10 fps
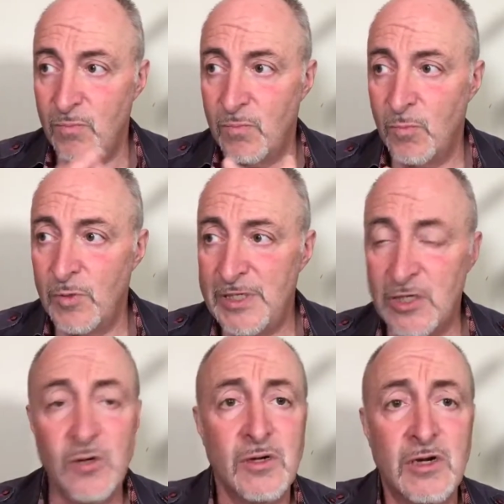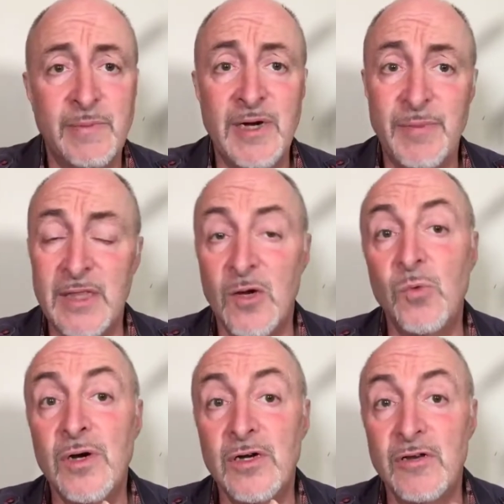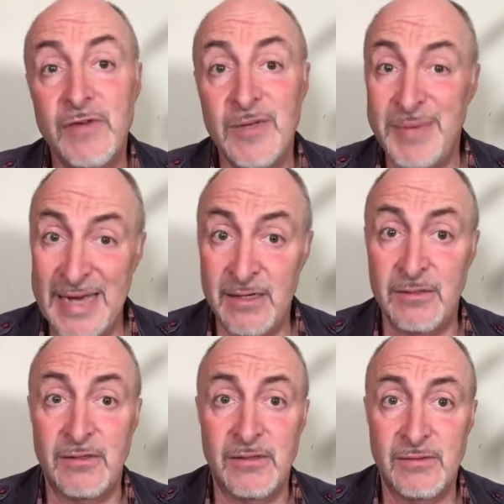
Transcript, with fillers: would be so occupied by their work you feel abandoned.